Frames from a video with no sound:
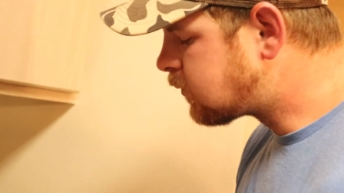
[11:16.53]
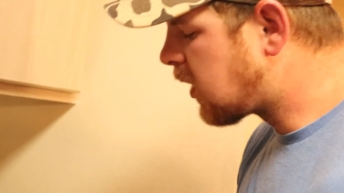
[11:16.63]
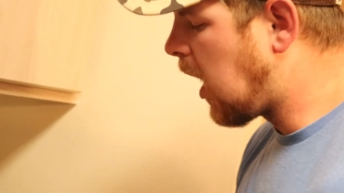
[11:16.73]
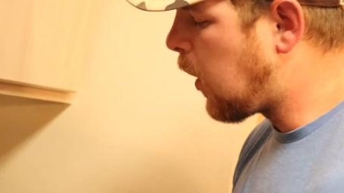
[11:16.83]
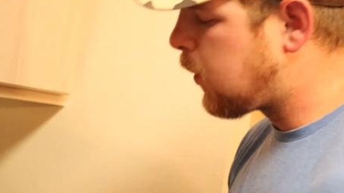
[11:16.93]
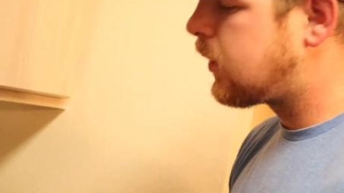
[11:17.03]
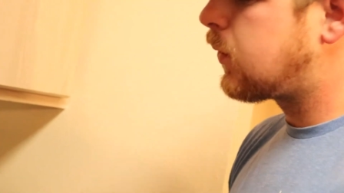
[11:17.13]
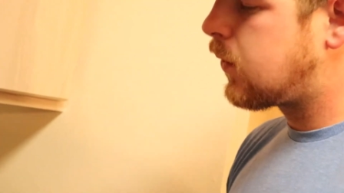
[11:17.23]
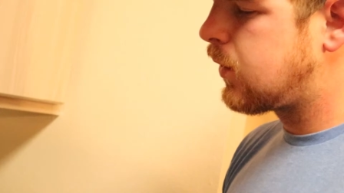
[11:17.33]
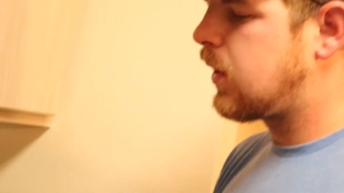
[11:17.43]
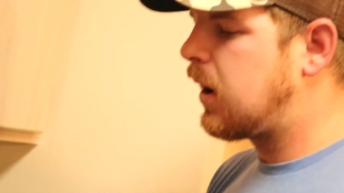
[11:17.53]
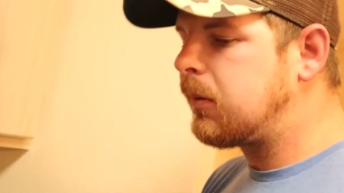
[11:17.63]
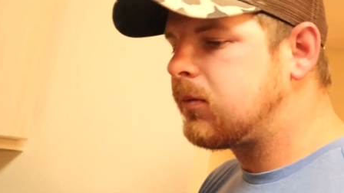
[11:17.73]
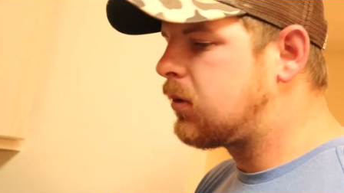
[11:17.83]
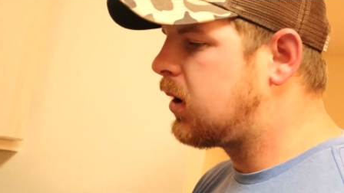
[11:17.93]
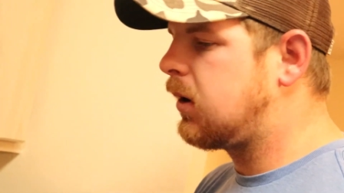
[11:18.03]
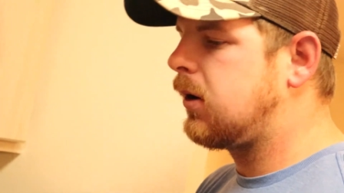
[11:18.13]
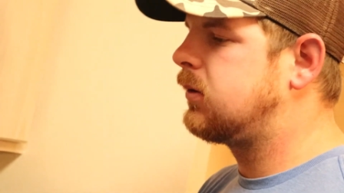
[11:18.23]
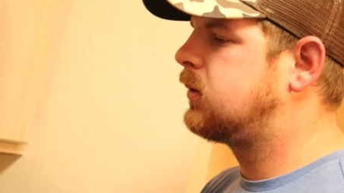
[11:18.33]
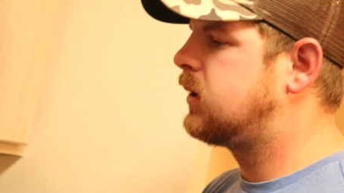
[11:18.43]
I would order that
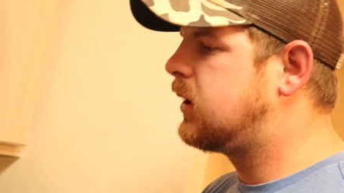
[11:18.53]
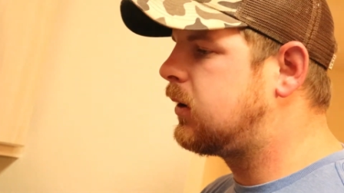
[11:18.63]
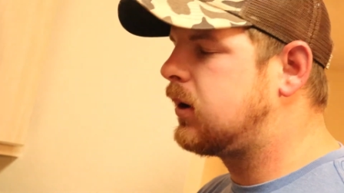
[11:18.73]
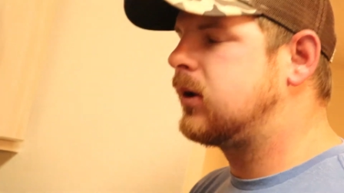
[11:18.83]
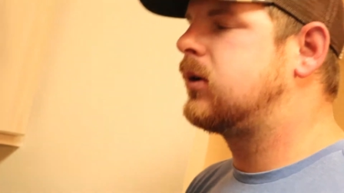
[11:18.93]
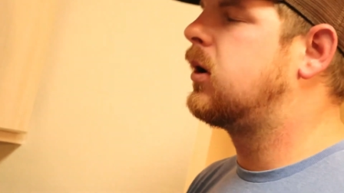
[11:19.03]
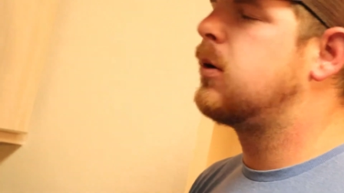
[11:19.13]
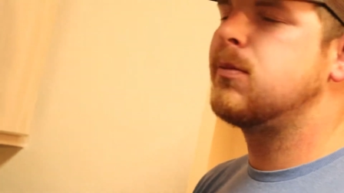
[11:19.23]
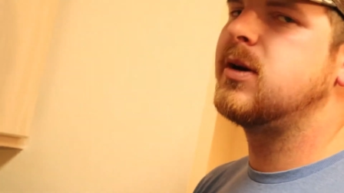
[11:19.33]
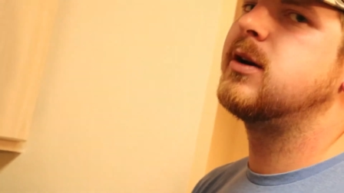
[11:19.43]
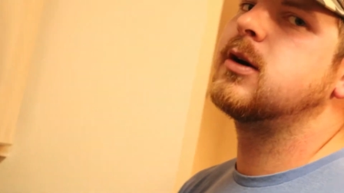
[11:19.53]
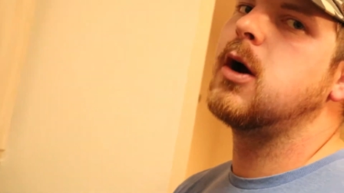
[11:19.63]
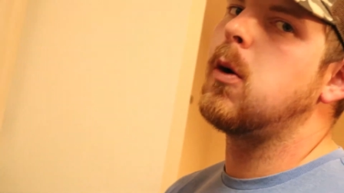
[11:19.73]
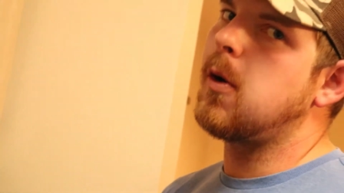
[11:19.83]
in any restaurant in Mexico.